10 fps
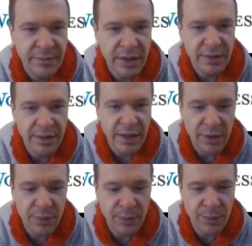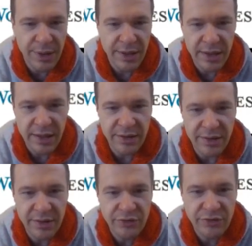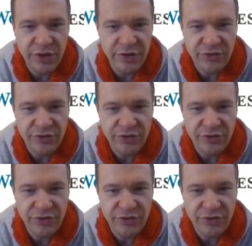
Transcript: now we can change